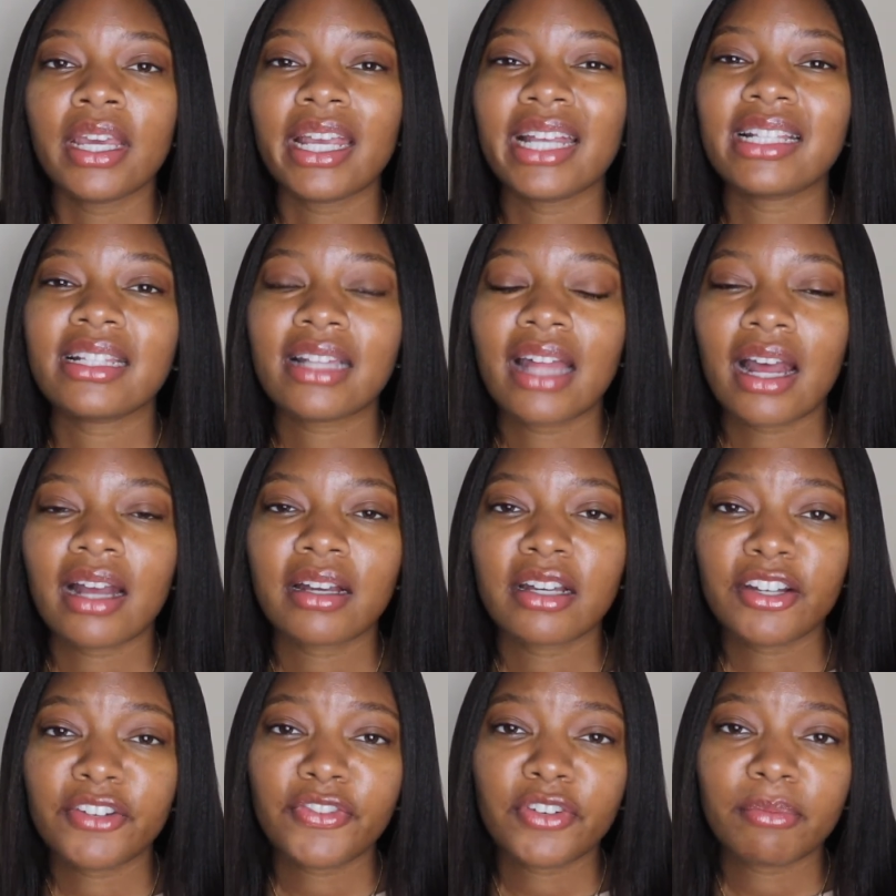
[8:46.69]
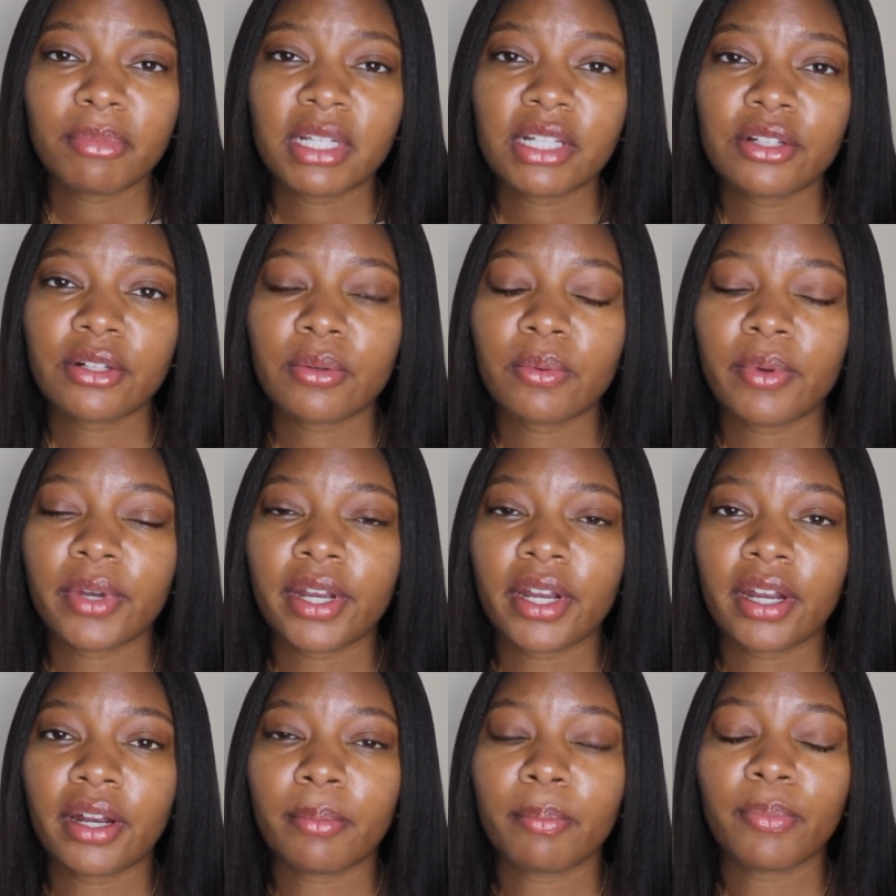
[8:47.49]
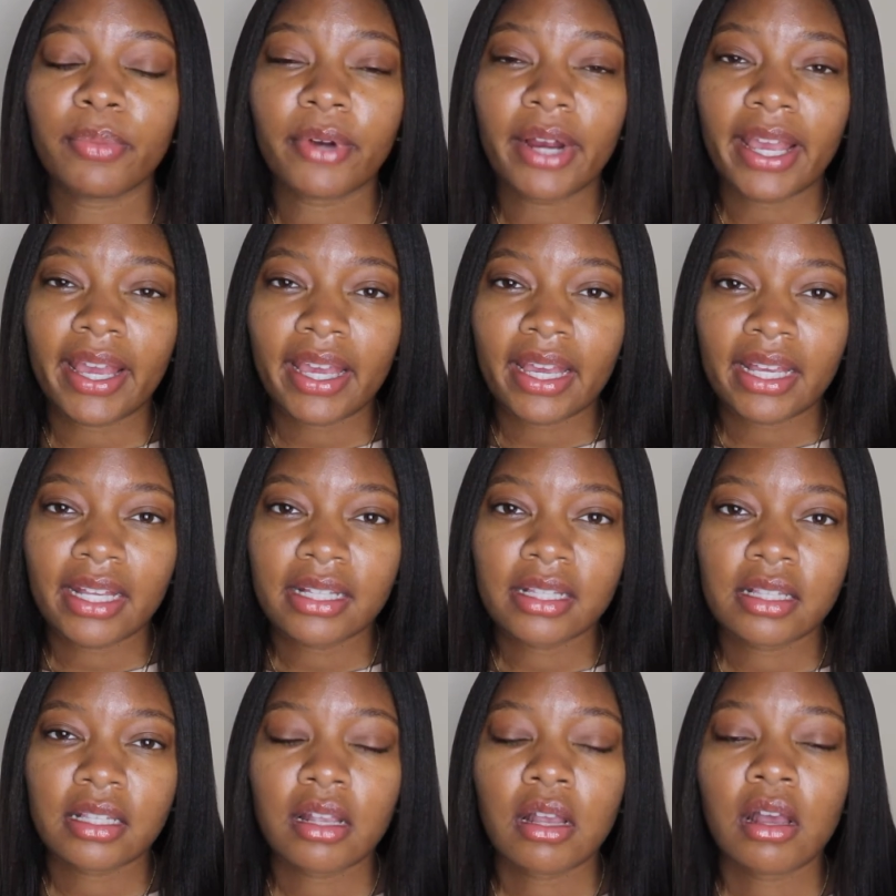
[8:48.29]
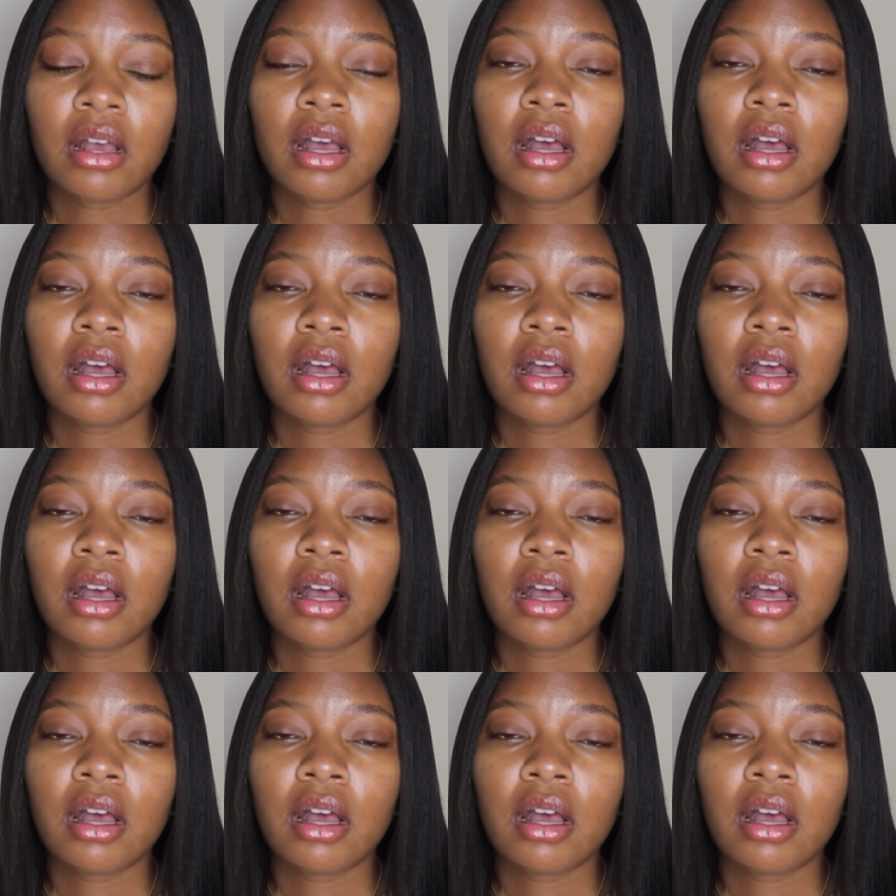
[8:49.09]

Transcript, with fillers: it's not good for me to wear braids